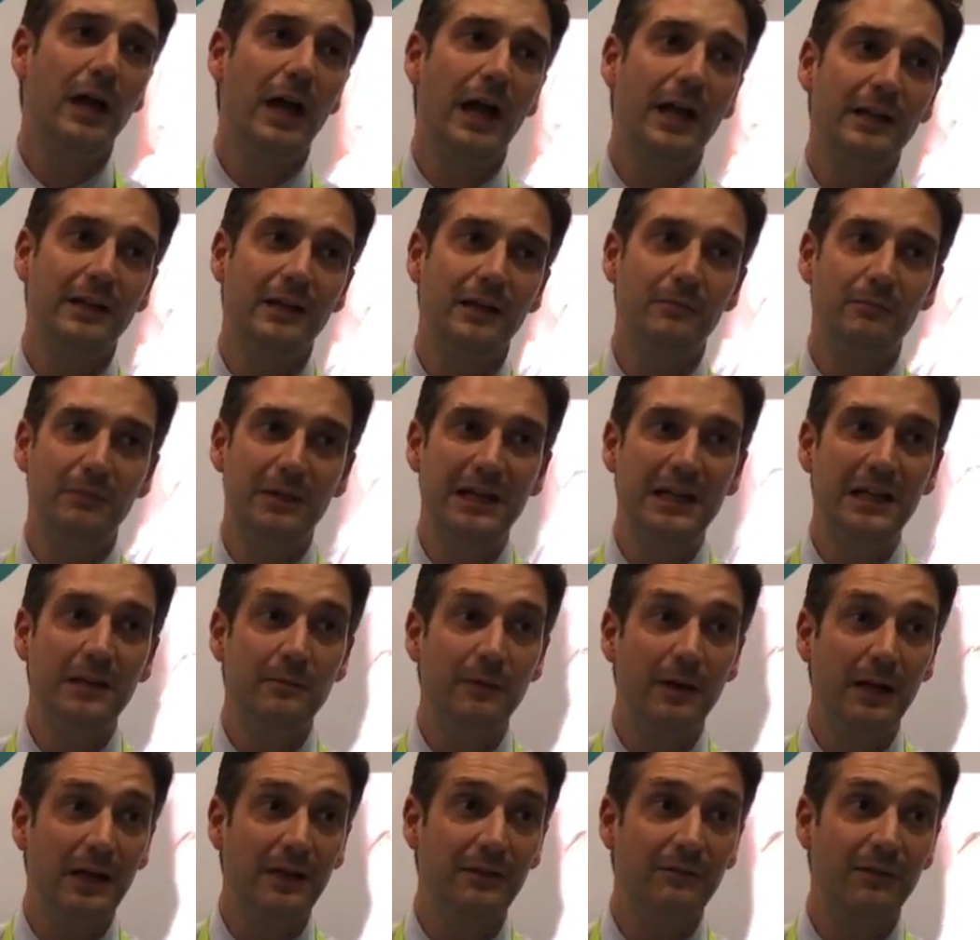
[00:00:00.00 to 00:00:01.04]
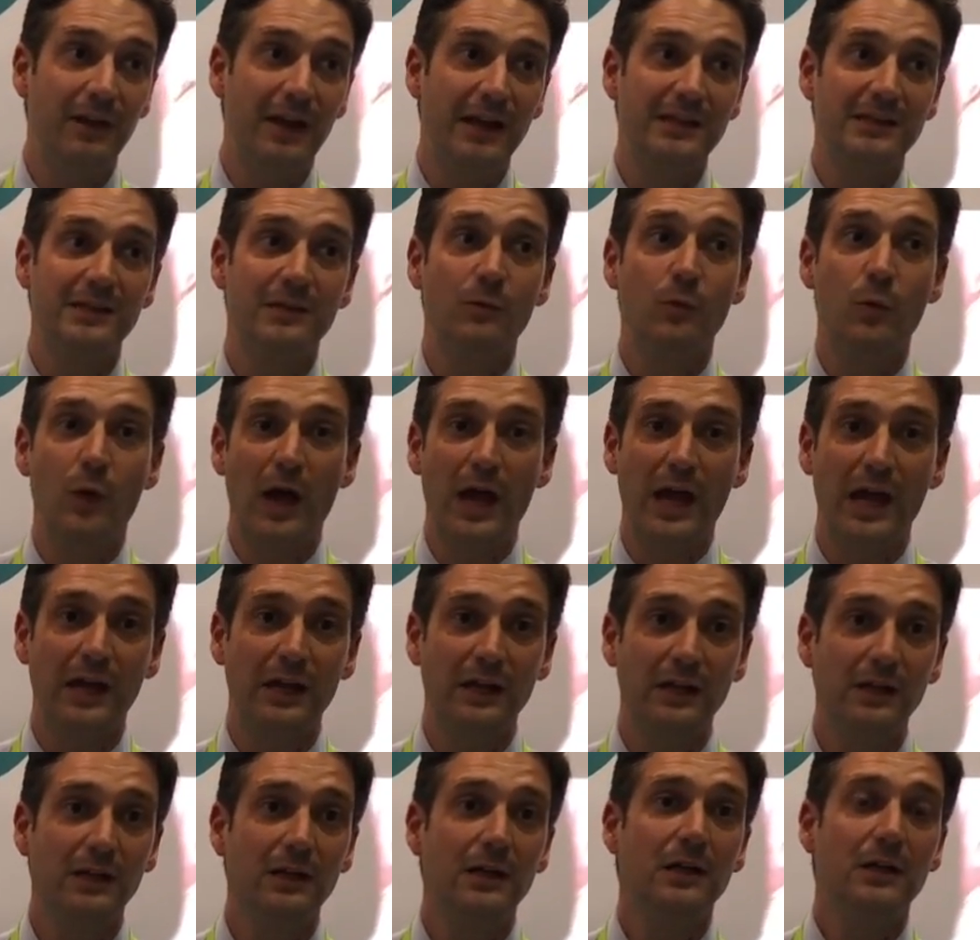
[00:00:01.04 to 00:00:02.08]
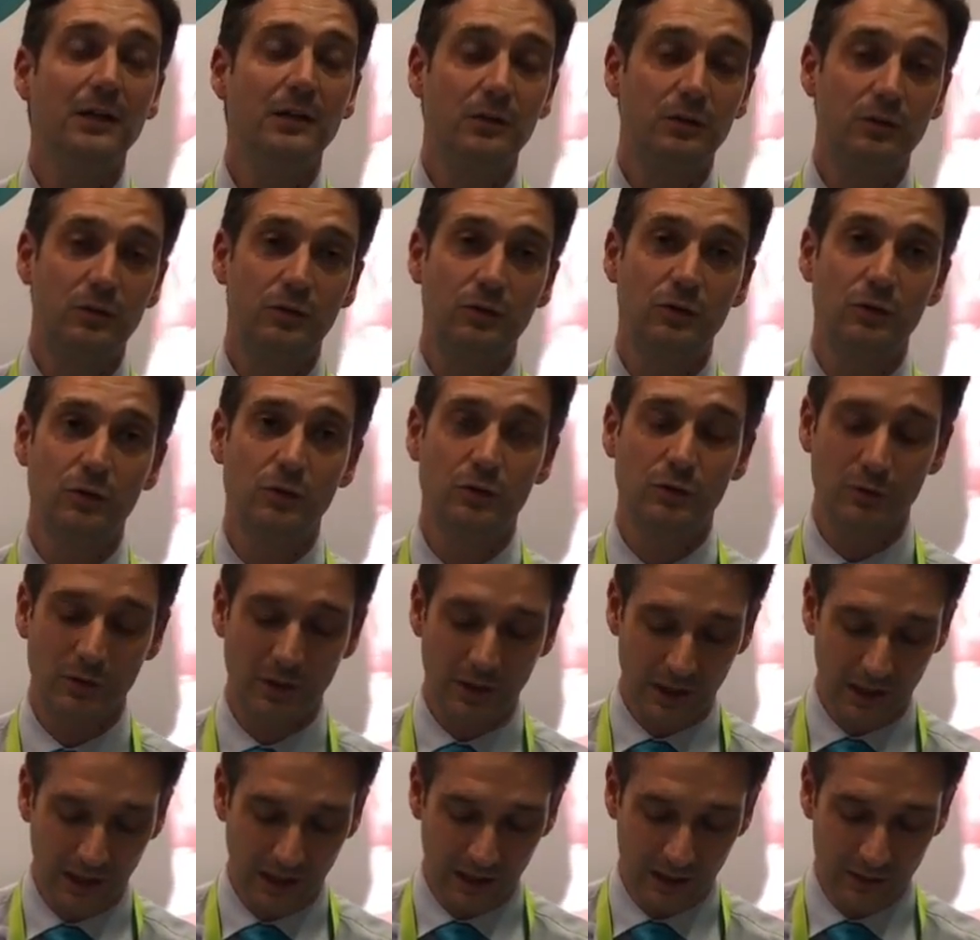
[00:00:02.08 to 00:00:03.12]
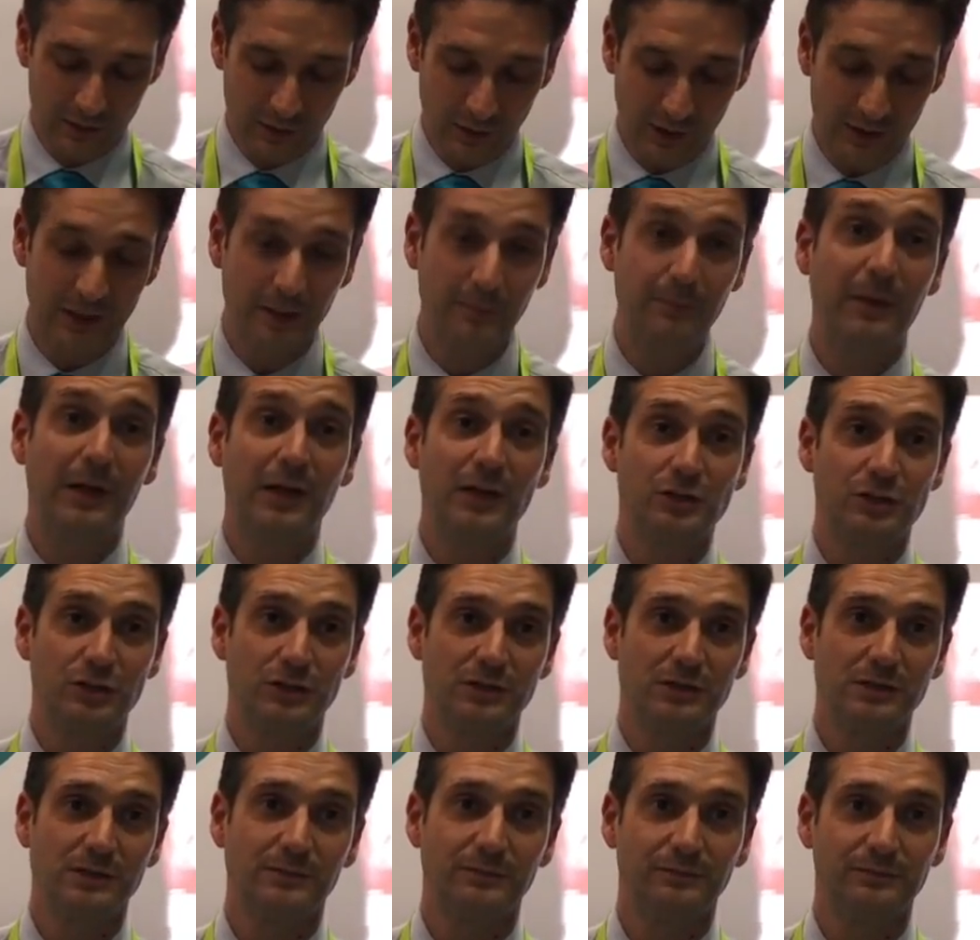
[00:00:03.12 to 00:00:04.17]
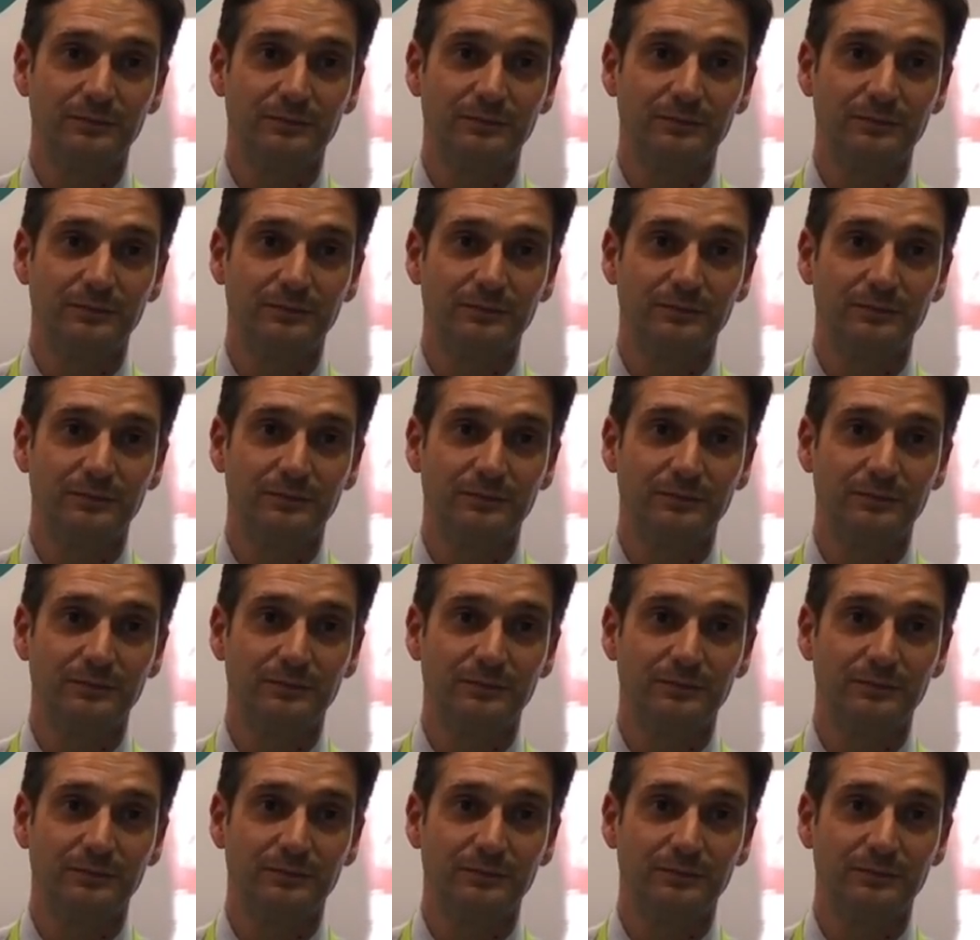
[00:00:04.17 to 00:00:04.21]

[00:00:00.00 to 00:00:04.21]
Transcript: and a minimal invasive way to treat the patients.